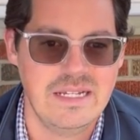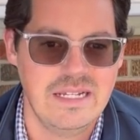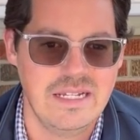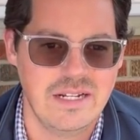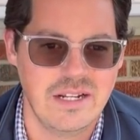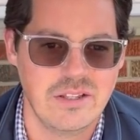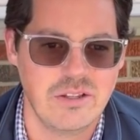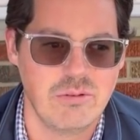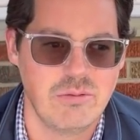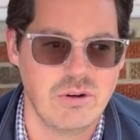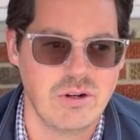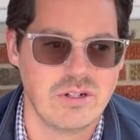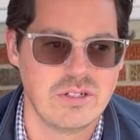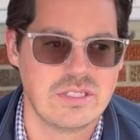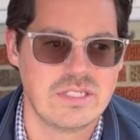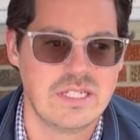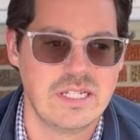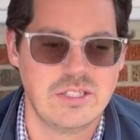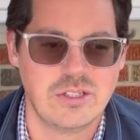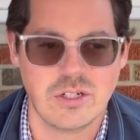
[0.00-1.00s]
In other words,
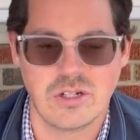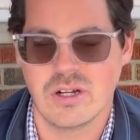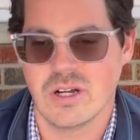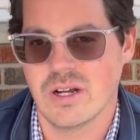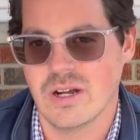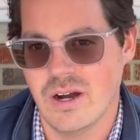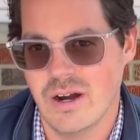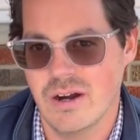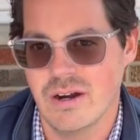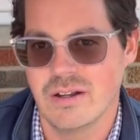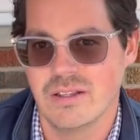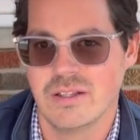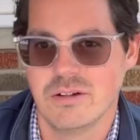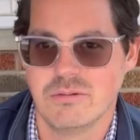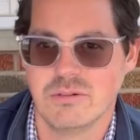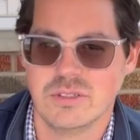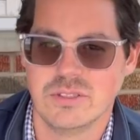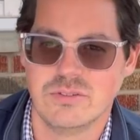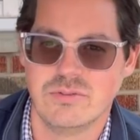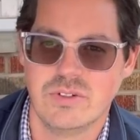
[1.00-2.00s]
they took a car that
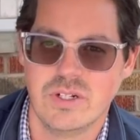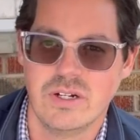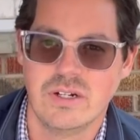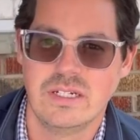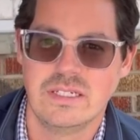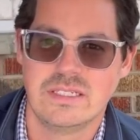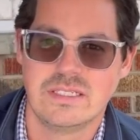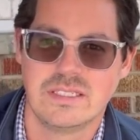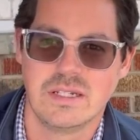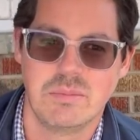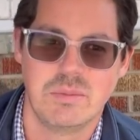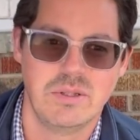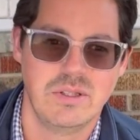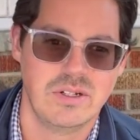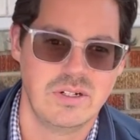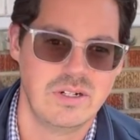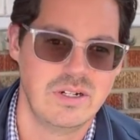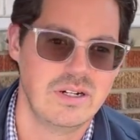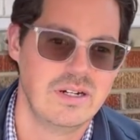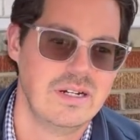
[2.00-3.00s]
was very
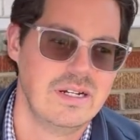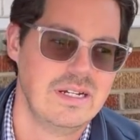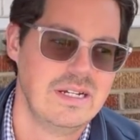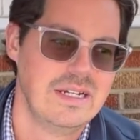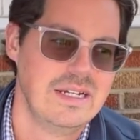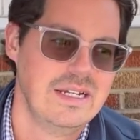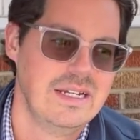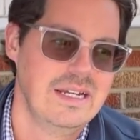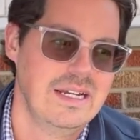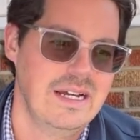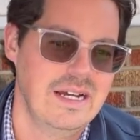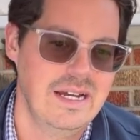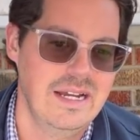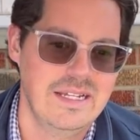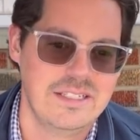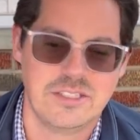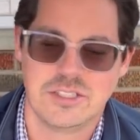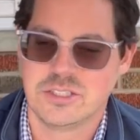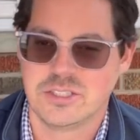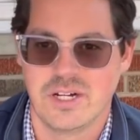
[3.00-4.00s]
similar
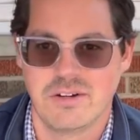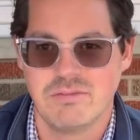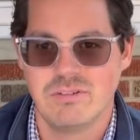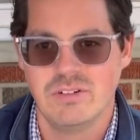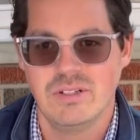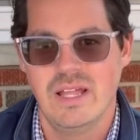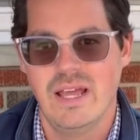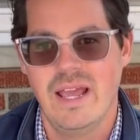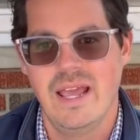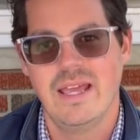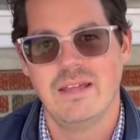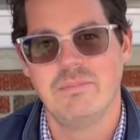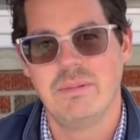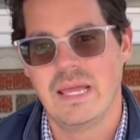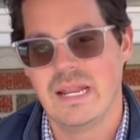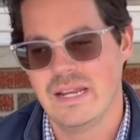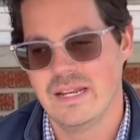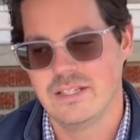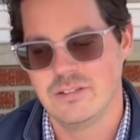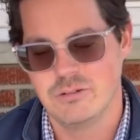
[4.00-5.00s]
as a Chevrolet and
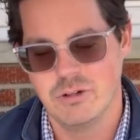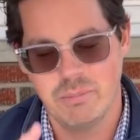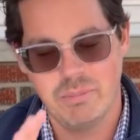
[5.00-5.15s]
made it into a